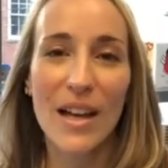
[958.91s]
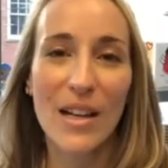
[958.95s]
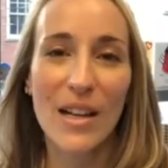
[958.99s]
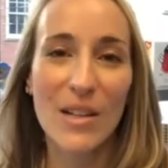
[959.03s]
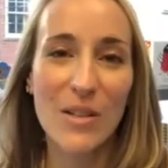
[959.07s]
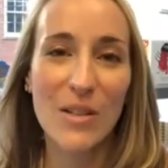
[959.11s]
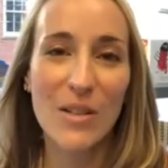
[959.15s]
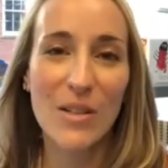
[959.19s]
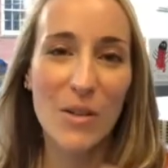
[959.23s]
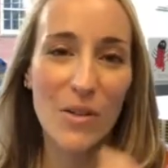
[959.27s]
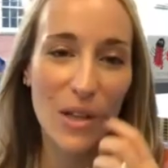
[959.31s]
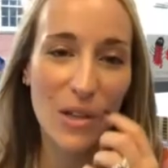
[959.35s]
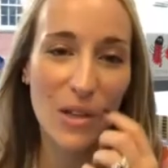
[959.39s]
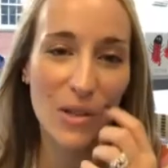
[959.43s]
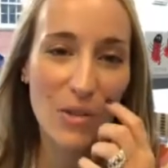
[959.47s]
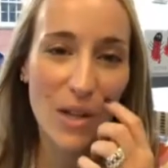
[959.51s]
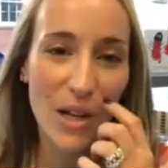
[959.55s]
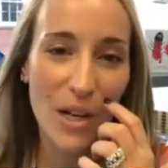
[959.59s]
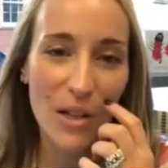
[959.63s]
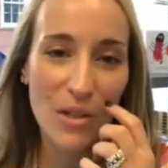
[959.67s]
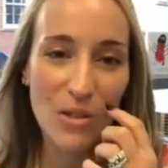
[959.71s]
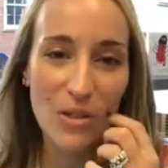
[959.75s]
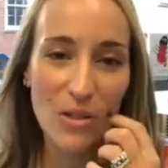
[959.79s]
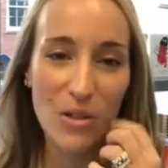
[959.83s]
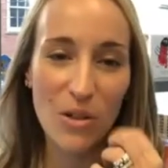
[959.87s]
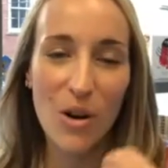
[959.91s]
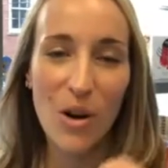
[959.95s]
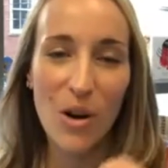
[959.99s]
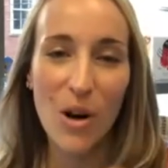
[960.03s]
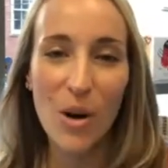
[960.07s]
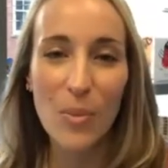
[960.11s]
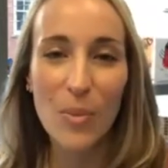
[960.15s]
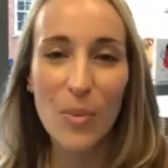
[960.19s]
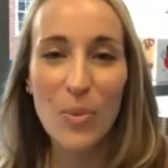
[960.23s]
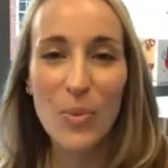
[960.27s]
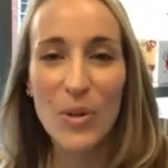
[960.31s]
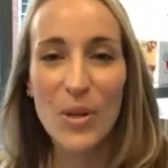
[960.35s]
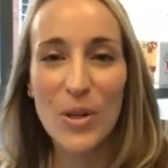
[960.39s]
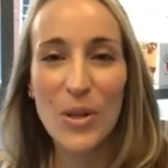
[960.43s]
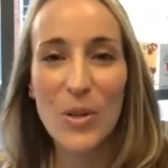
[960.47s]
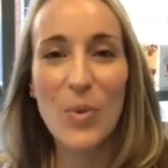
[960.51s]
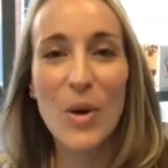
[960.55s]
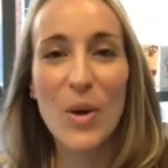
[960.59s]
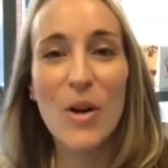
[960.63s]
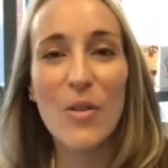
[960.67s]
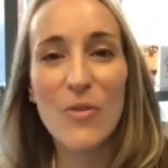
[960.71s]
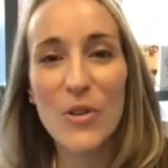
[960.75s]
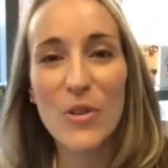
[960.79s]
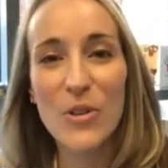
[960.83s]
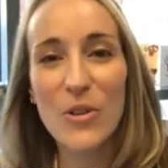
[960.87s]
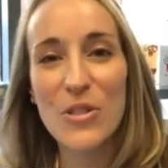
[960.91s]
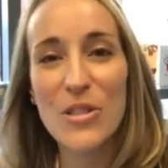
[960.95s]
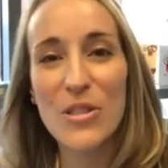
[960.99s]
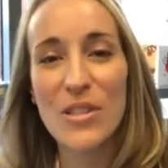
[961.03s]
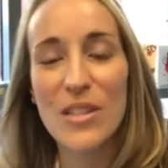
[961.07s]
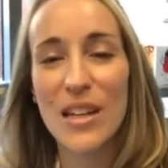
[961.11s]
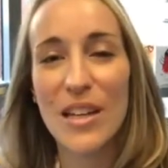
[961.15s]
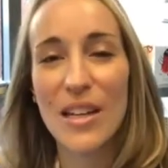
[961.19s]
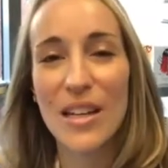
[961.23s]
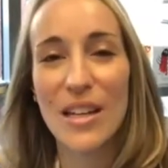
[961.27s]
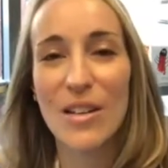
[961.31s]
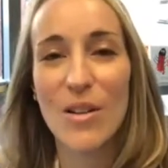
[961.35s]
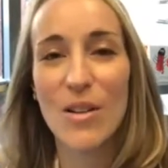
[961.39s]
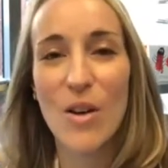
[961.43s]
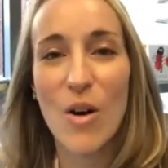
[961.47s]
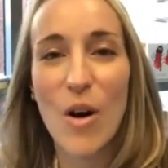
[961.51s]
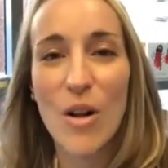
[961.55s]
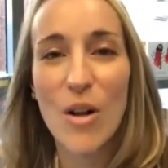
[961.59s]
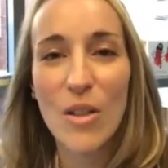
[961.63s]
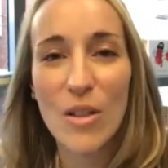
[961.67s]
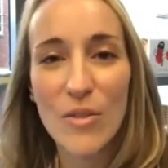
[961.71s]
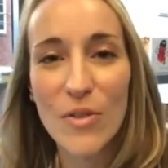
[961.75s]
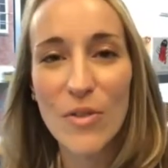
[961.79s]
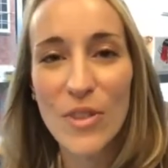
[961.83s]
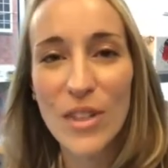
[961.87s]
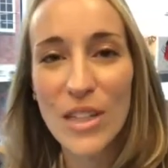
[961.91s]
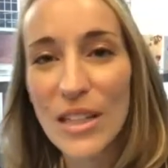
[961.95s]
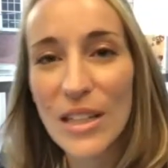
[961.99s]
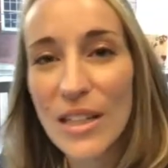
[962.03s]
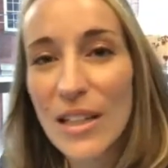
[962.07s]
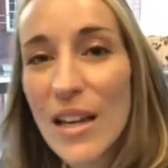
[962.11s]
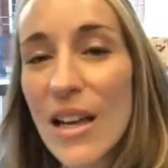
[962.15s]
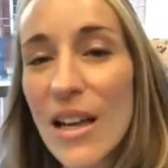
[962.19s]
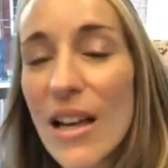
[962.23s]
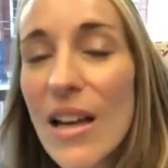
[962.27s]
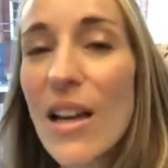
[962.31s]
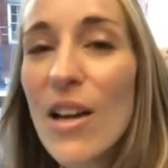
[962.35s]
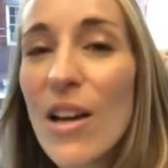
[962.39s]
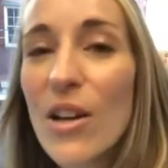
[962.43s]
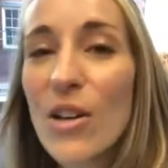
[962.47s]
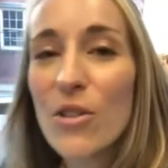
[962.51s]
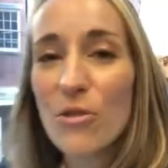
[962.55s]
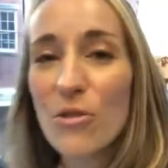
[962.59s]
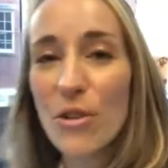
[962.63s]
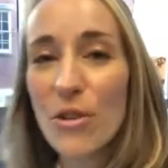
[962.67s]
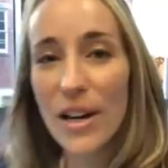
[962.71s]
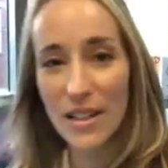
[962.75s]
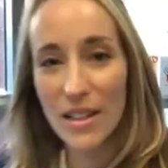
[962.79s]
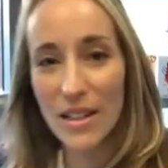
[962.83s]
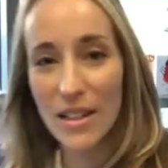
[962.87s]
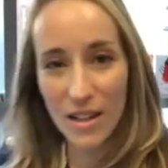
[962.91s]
I know that you guys are all pretty well versed in all of the great